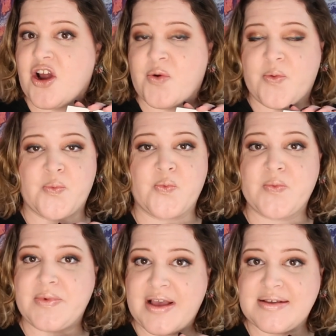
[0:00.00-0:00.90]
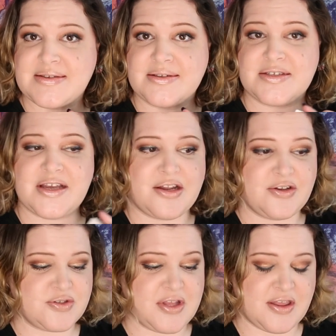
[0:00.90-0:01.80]
are excellent
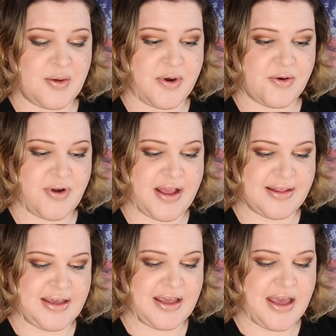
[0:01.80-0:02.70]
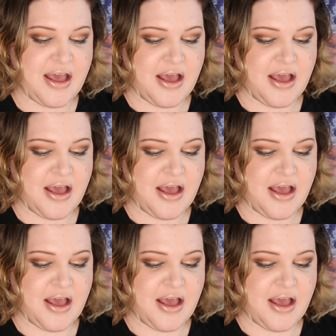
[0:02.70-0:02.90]
shadows and they wear greatly.